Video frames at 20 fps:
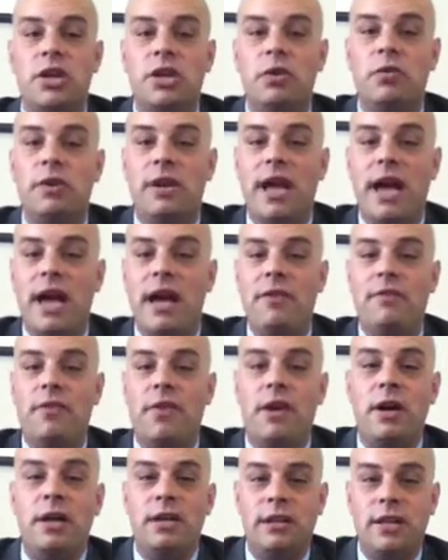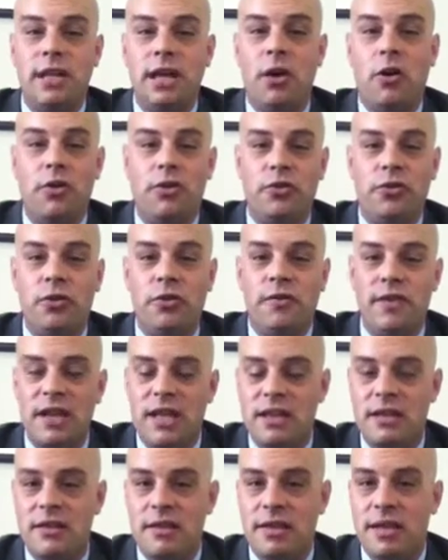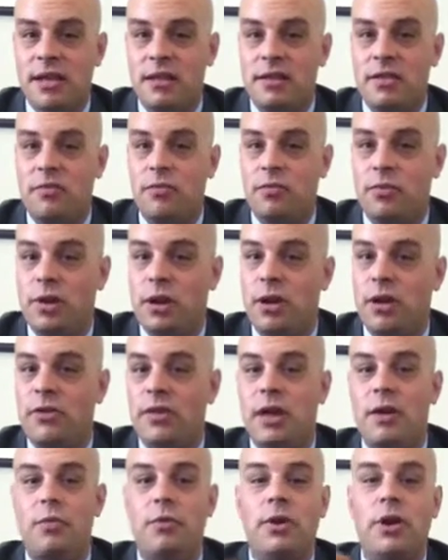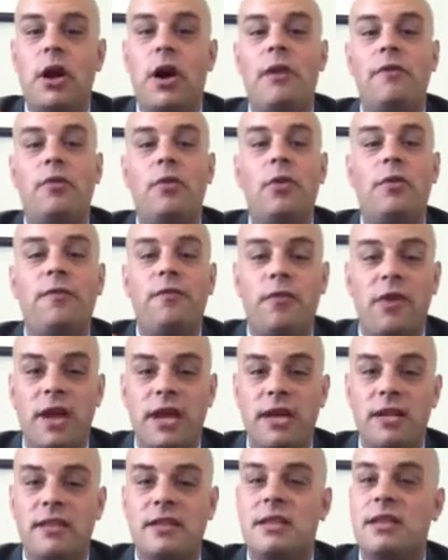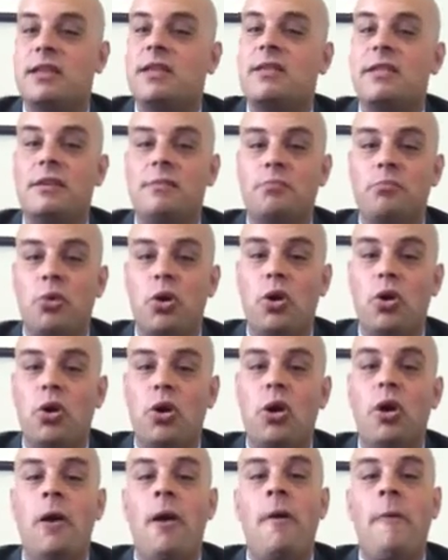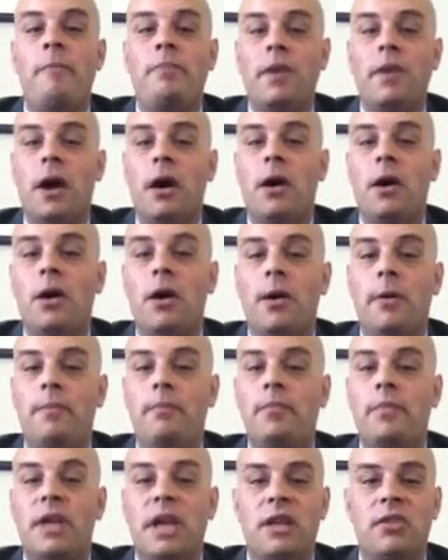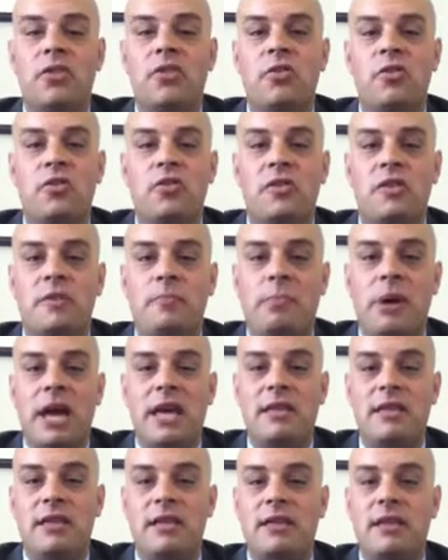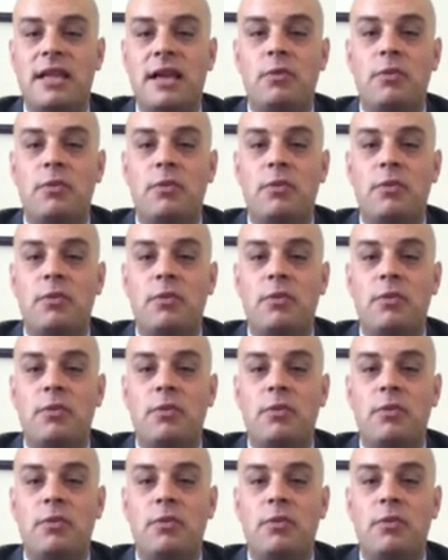You would have the altar of incense, where they would offer frankincense and myrrh and certain spices.